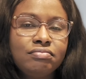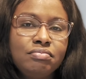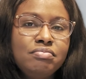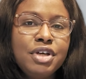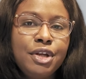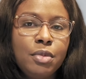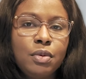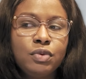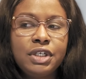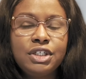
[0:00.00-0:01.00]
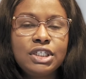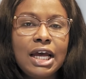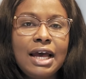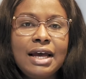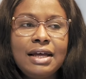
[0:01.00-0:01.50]
minimum wage,
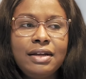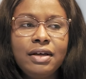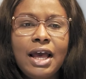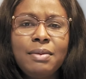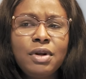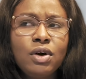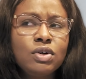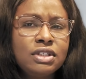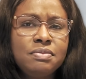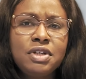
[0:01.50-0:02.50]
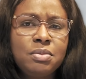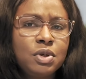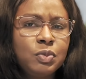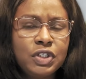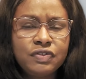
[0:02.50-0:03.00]
and I'm not quoting
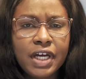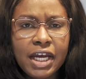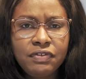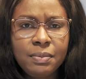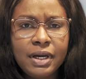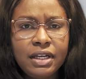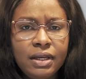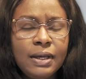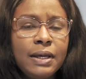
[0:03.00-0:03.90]
minimum wage for everybody